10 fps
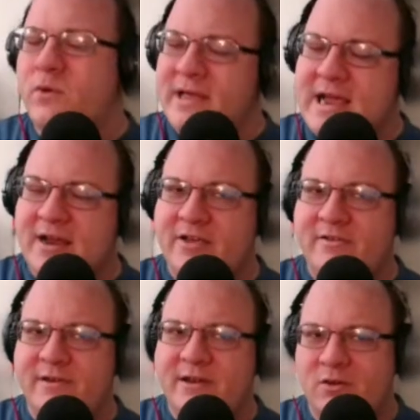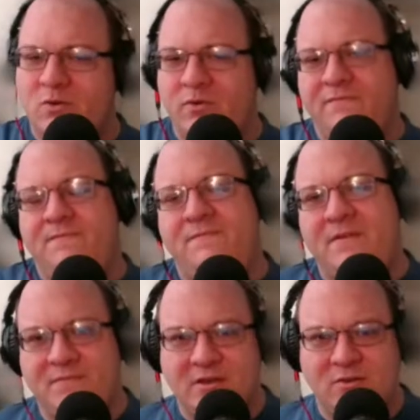4,800 or
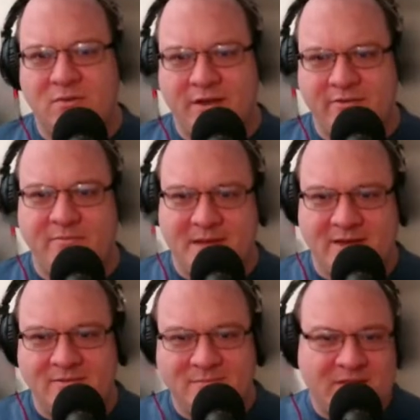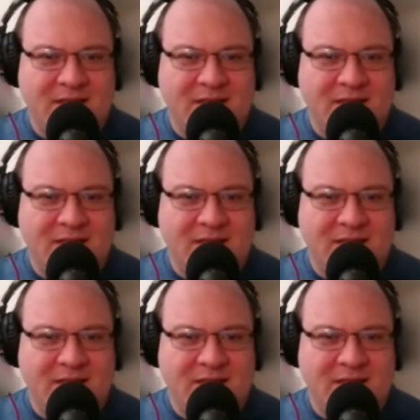5,200 men.